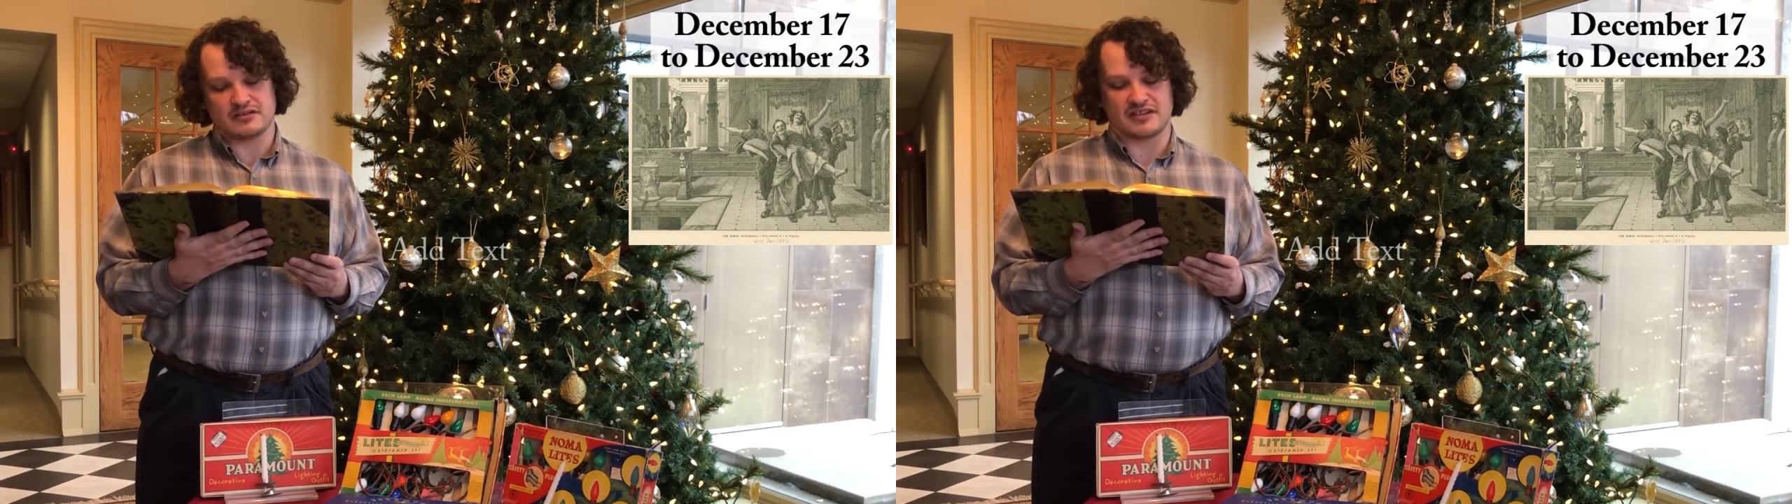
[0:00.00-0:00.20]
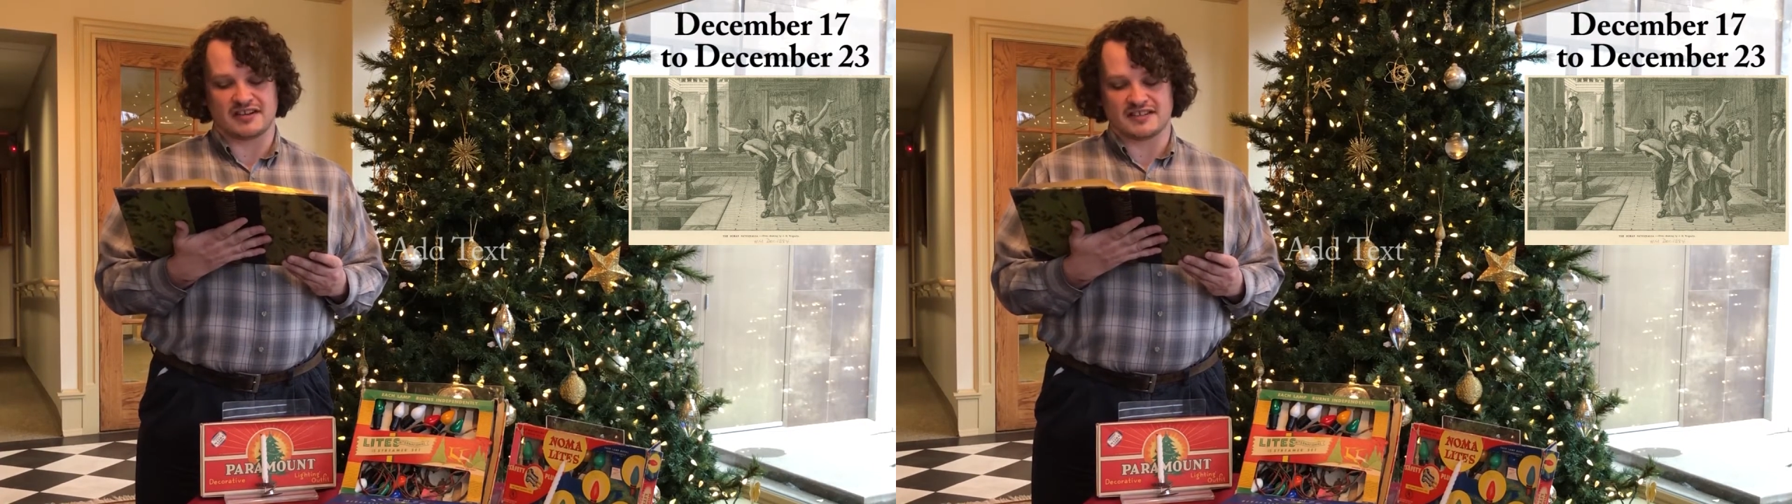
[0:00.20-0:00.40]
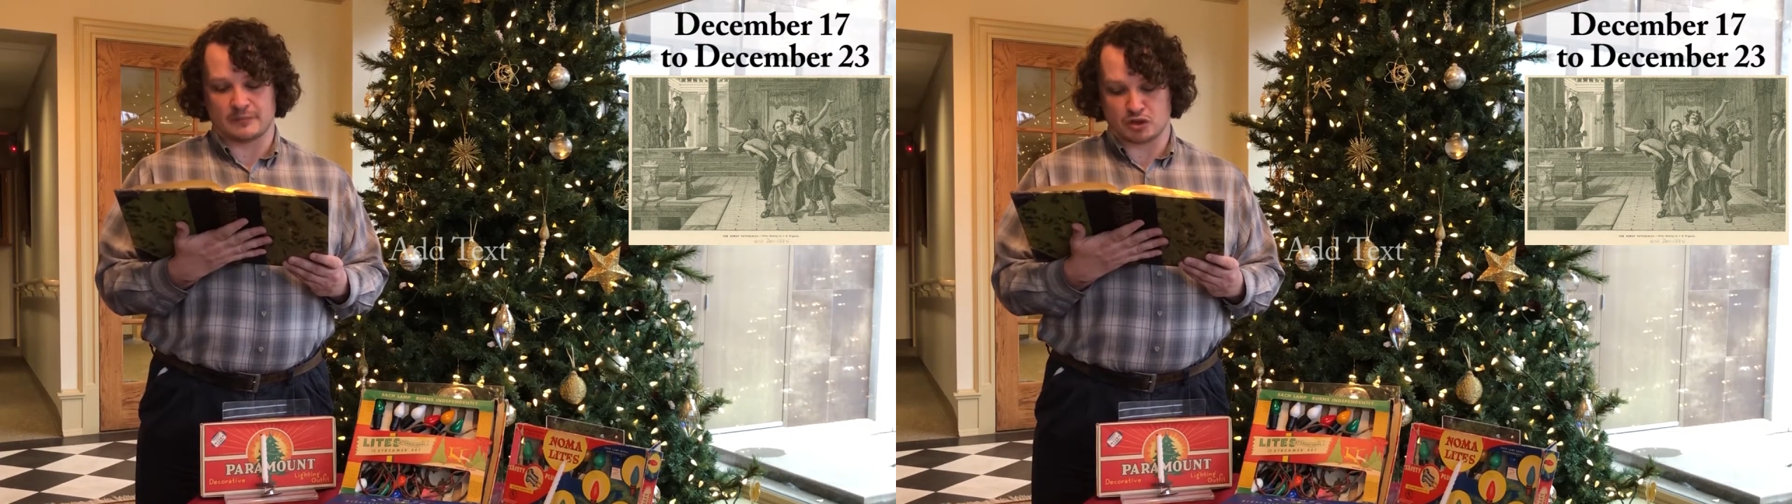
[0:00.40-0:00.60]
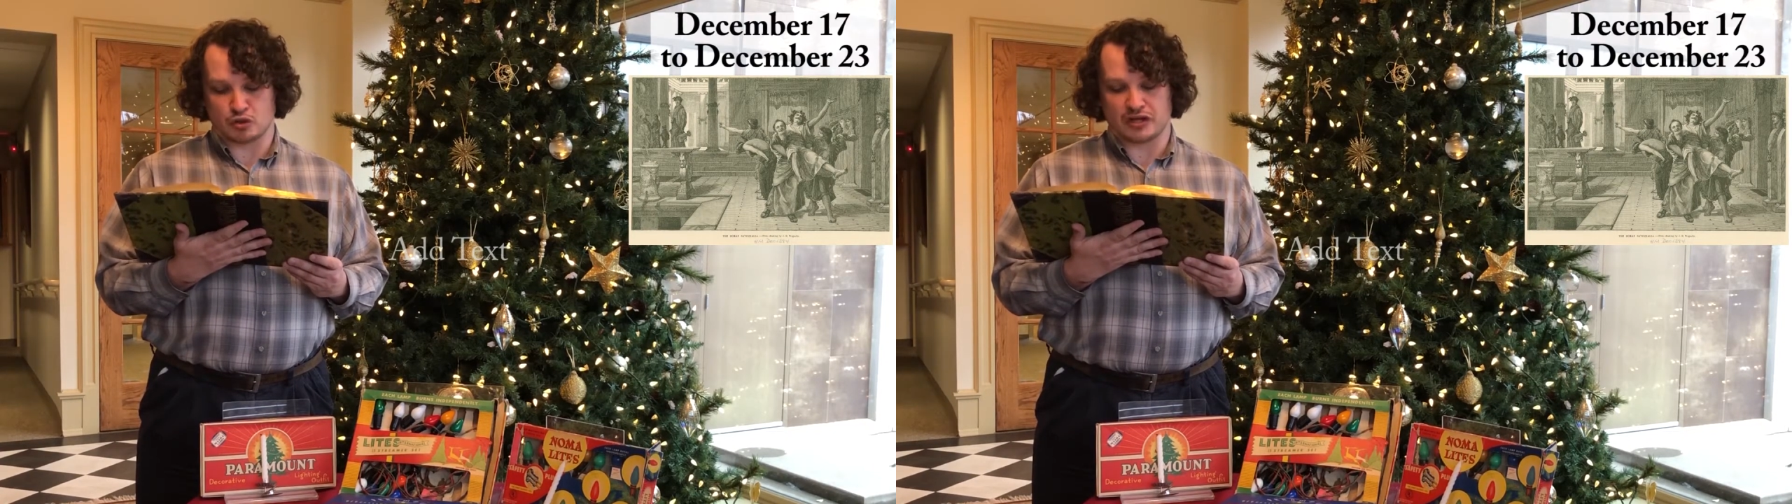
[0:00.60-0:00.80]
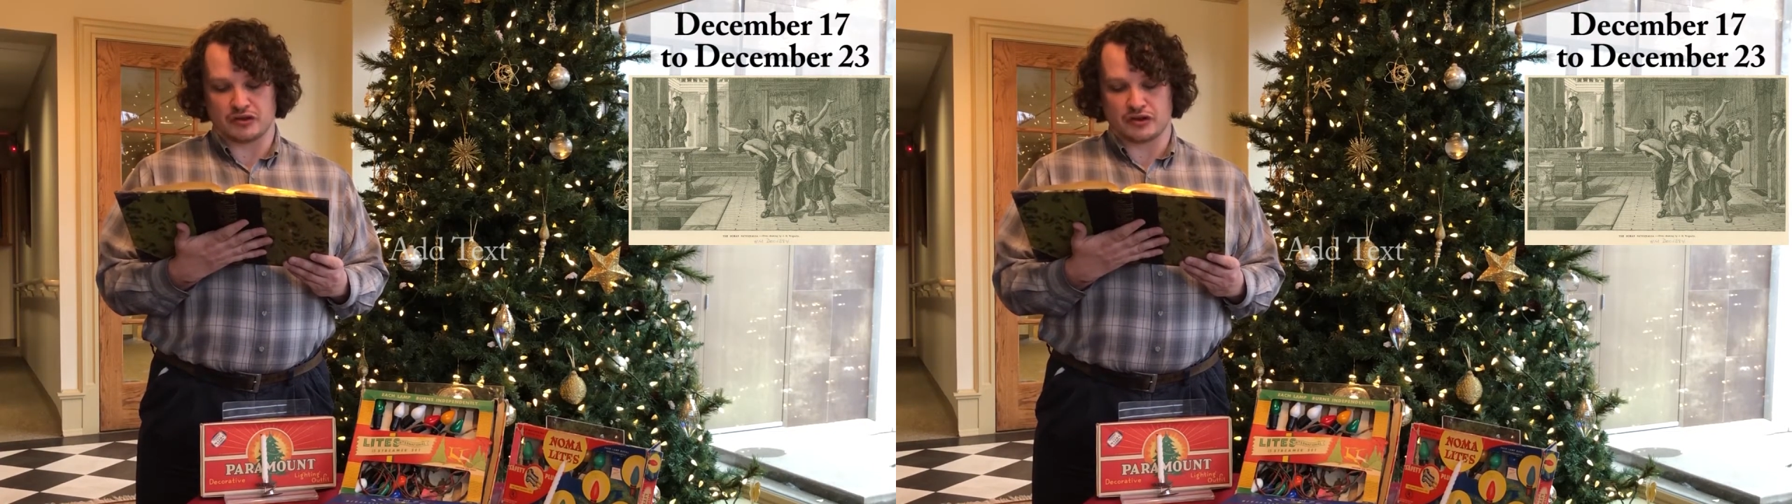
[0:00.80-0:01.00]
to December
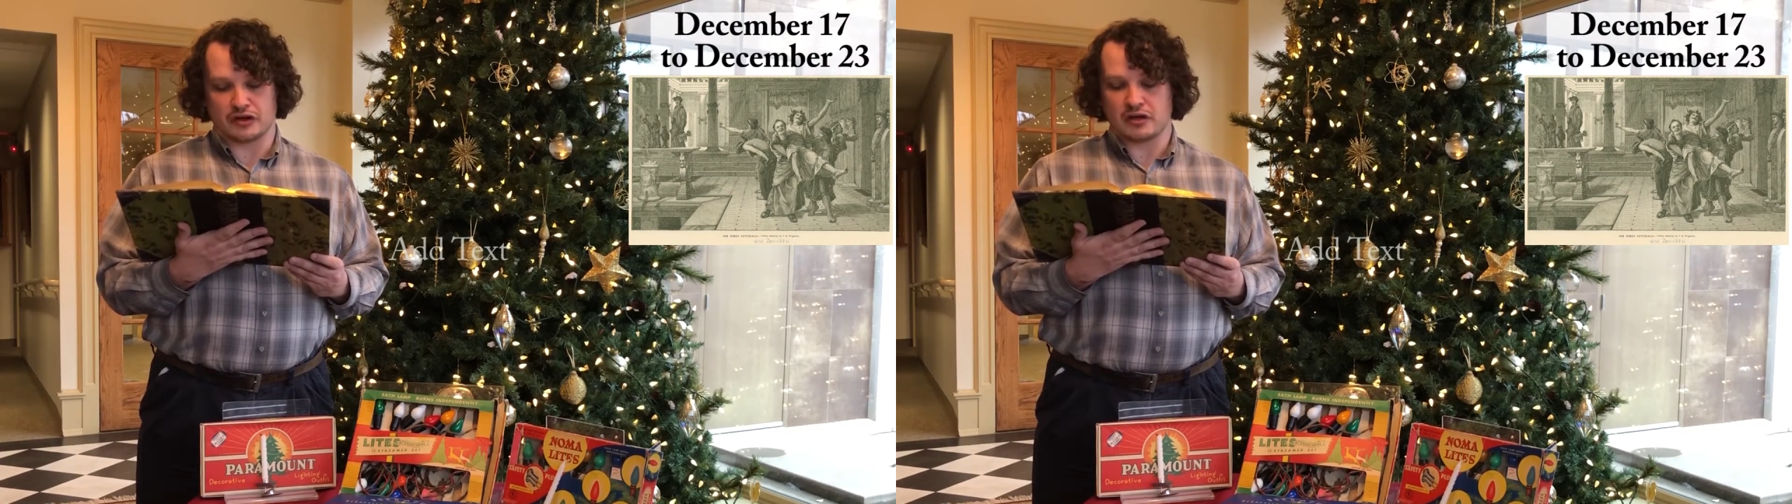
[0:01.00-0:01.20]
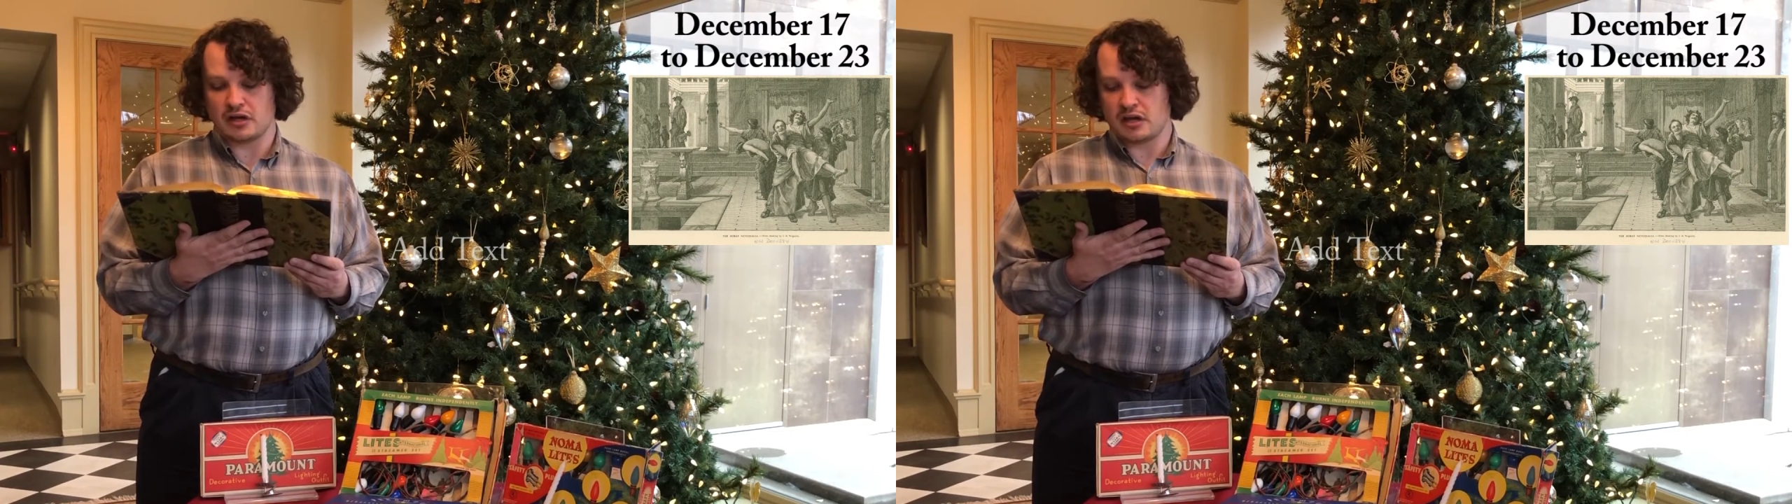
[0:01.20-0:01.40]
23rd